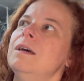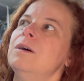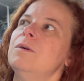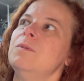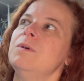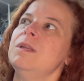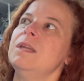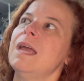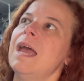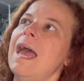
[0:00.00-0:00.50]

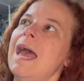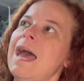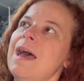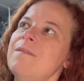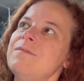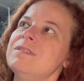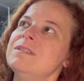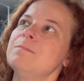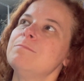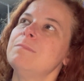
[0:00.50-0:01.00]
when you
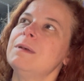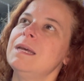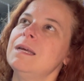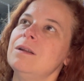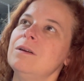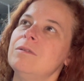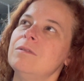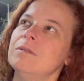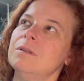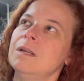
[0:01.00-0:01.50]
have some
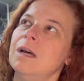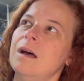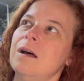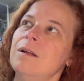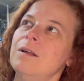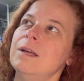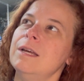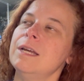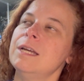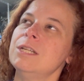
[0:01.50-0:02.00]
medical
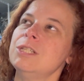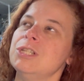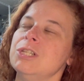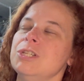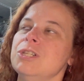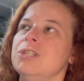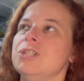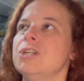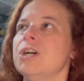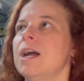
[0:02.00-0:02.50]
knowledge and
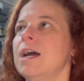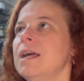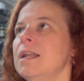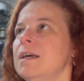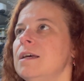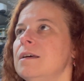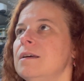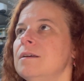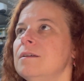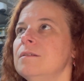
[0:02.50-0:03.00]
you try
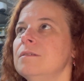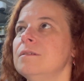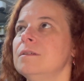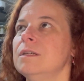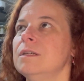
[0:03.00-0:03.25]
to